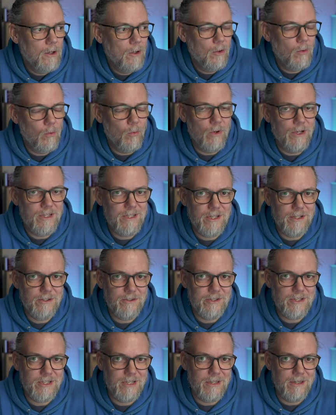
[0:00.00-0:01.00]
What's
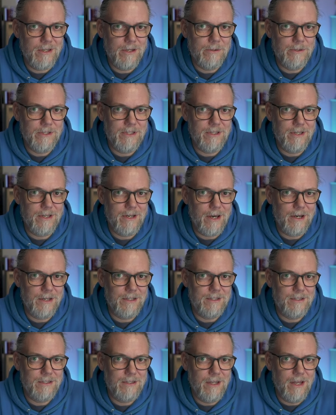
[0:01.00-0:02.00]
interesting, though, is that I
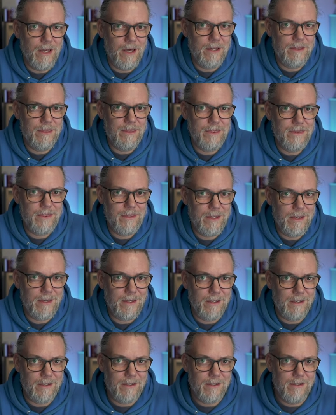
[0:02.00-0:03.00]

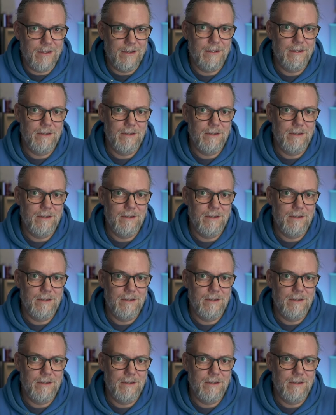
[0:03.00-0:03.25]
think